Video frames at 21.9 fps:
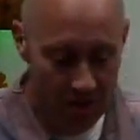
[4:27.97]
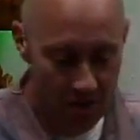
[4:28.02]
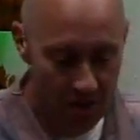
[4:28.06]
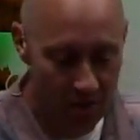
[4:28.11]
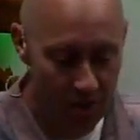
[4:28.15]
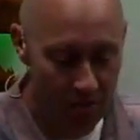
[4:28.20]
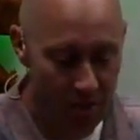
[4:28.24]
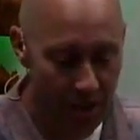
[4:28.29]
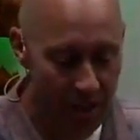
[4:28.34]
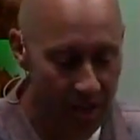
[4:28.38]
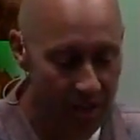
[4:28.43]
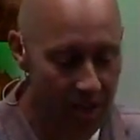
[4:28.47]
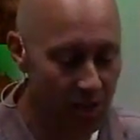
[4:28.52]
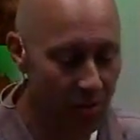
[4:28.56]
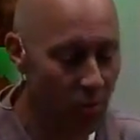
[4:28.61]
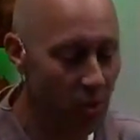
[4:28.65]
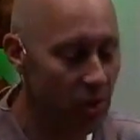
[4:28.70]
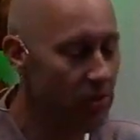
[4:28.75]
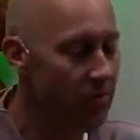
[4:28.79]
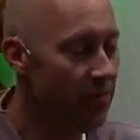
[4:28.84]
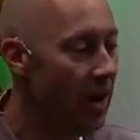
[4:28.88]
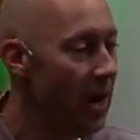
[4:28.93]
the ransom was
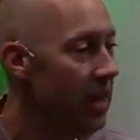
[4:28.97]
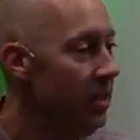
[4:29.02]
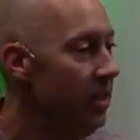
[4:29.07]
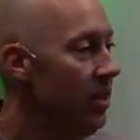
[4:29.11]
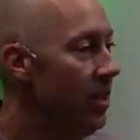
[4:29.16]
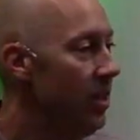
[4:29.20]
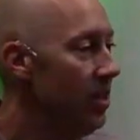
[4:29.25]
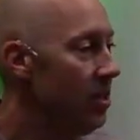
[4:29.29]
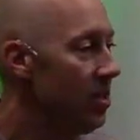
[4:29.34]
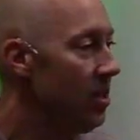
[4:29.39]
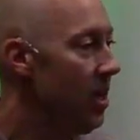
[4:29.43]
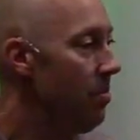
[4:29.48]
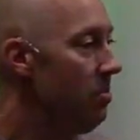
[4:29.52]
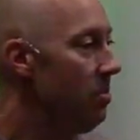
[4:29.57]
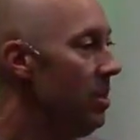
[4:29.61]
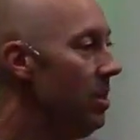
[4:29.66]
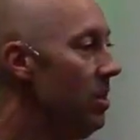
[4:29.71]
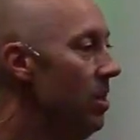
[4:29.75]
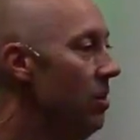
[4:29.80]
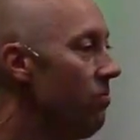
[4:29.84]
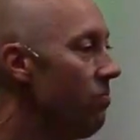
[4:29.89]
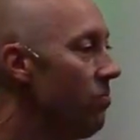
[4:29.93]
finally accepted
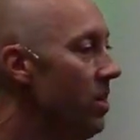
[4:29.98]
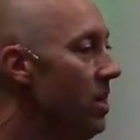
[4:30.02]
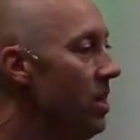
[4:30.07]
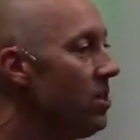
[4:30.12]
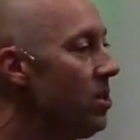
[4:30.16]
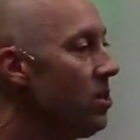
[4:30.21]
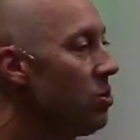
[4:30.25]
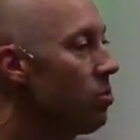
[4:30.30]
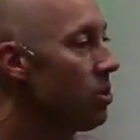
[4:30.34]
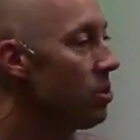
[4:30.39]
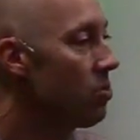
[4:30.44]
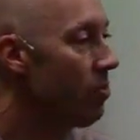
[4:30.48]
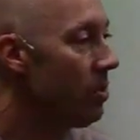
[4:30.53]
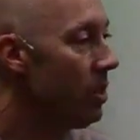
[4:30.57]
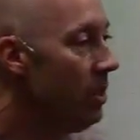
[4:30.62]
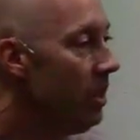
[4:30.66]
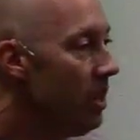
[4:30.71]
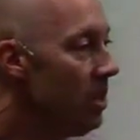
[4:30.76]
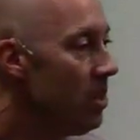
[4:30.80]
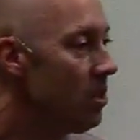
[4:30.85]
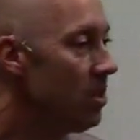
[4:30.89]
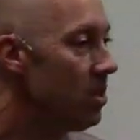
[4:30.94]
and Francis was
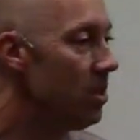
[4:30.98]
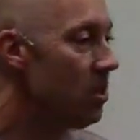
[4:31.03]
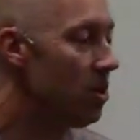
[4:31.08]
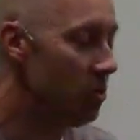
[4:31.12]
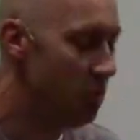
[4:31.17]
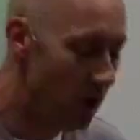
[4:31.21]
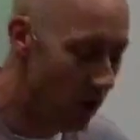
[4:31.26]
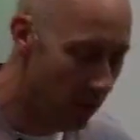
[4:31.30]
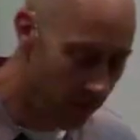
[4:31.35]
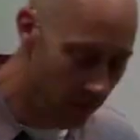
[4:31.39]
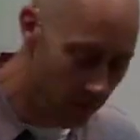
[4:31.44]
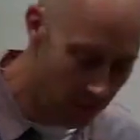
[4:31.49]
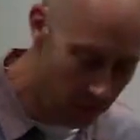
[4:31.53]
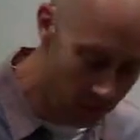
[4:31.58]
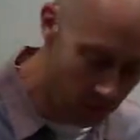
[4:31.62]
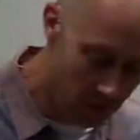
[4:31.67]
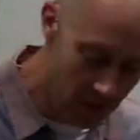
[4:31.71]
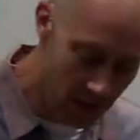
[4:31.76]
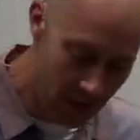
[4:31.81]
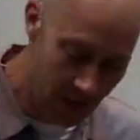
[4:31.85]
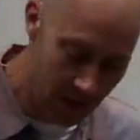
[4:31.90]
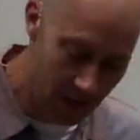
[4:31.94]
released in
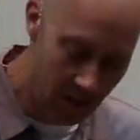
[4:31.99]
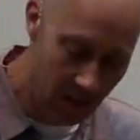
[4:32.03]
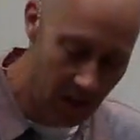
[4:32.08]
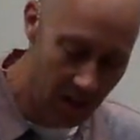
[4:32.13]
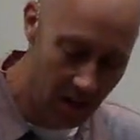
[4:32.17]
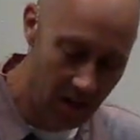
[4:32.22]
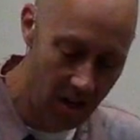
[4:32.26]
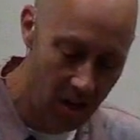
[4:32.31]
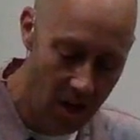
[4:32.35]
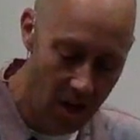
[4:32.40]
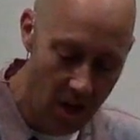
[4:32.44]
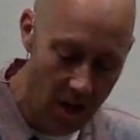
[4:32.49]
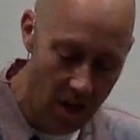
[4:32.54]
1203 AD.